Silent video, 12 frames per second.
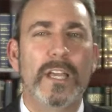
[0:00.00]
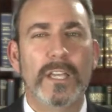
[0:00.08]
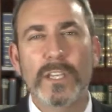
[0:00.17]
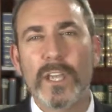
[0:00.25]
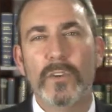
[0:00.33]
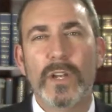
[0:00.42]

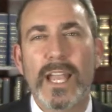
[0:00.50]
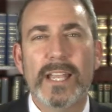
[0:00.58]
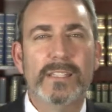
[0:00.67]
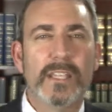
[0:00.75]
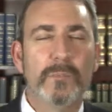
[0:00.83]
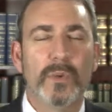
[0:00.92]
Another
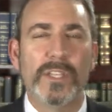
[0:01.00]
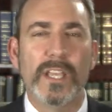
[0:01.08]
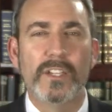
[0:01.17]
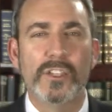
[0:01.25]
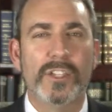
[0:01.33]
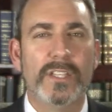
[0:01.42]
asset
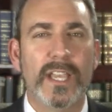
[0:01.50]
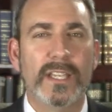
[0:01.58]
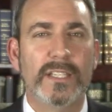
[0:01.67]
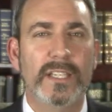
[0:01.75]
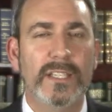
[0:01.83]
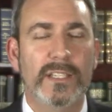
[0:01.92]
protection
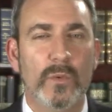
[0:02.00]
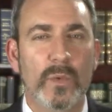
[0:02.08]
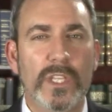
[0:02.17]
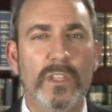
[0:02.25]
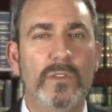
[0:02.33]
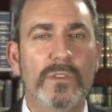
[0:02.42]
technique that
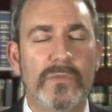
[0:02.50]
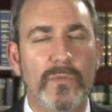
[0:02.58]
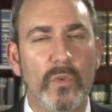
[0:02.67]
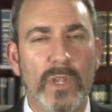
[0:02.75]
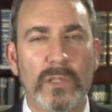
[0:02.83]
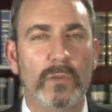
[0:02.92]
we use
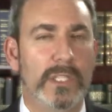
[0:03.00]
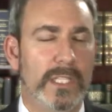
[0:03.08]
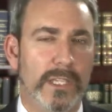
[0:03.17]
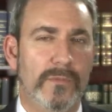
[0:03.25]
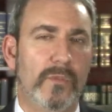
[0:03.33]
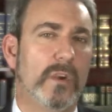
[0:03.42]

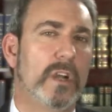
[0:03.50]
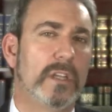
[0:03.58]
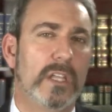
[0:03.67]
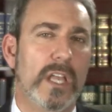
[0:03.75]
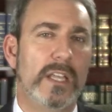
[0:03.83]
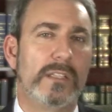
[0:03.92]
frequently for our
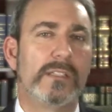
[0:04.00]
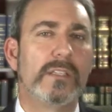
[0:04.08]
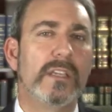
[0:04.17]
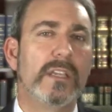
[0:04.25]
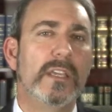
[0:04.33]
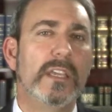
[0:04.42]
clients
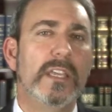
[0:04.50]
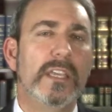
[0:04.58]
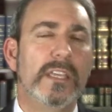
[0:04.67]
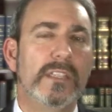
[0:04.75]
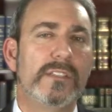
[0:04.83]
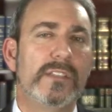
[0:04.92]

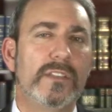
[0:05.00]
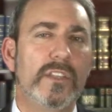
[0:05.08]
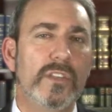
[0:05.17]
is the